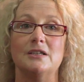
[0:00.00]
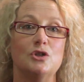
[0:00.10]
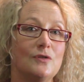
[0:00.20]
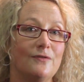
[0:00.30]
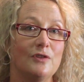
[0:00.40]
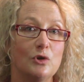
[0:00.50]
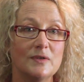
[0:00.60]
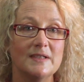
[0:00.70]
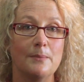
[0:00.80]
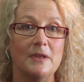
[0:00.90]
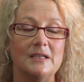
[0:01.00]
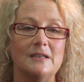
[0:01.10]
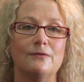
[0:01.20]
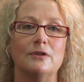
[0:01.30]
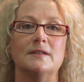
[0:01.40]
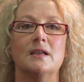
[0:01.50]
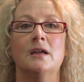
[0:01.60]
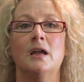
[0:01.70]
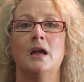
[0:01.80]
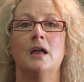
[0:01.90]
Did you feel something different?
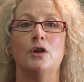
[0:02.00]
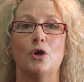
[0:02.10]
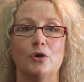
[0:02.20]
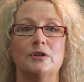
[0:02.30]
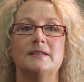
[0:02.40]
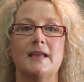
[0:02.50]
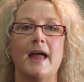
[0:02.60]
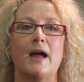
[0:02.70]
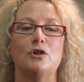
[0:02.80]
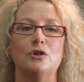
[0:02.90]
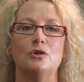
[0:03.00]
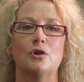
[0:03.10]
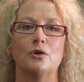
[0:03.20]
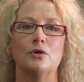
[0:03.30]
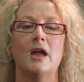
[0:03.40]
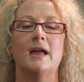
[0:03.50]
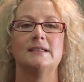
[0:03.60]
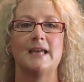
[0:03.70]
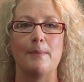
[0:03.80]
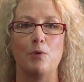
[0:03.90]
Notice how you know.
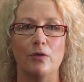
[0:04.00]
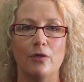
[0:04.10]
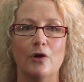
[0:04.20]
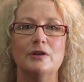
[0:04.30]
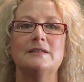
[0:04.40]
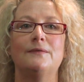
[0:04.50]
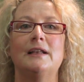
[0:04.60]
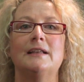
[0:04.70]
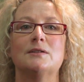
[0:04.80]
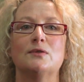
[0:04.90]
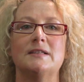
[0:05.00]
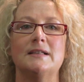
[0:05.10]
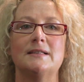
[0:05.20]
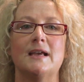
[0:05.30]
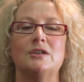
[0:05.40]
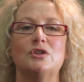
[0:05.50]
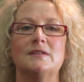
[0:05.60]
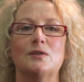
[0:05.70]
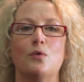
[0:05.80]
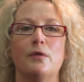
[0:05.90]
Tap on those feelings or
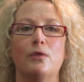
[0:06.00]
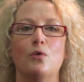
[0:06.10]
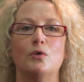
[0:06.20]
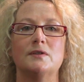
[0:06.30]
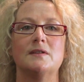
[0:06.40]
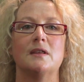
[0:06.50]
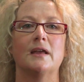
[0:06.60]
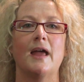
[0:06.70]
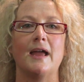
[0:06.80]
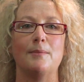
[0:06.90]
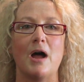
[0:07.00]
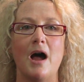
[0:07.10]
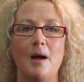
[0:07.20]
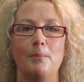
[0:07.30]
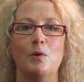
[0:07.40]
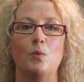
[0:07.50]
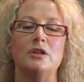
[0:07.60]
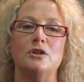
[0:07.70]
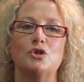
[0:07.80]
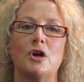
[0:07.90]
sensations or thoughts that came up
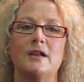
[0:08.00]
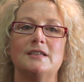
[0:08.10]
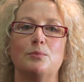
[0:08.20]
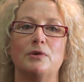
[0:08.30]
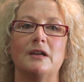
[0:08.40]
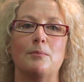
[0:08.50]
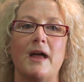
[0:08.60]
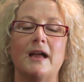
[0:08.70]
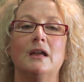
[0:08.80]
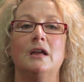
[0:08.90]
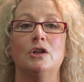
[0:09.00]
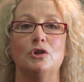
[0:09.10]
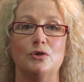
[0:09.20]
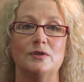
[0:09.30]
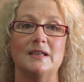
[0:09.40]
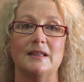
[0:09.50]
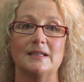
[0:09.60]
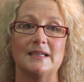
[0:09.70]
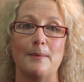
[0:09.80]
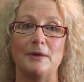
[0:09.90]
when you tried to bring it back using the
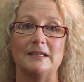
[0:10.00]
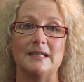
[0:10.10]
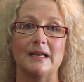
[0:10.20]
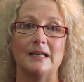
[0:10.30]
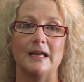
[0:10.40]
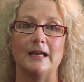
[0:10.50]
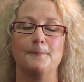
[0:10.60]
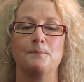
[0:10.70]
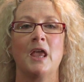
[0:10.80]
tapping technique.